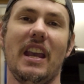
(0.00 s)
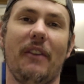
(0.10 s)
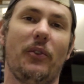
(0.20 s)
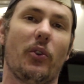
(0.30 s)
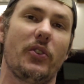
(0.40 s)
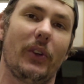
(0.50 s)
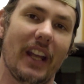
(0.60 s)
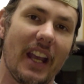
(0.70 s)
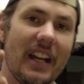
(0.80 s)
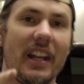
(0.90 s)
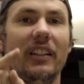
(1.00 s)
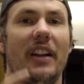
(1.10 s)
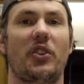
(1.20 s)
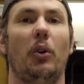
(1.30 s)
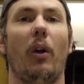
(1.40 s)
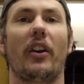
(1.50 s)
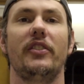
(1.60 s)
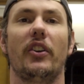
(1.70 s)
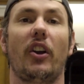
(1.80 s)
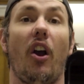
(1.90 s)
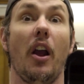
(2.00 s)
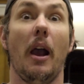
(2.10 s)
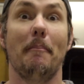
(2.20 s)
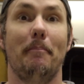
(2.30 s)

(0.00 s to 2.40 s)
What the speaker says: If you're doing any electrical work on your car,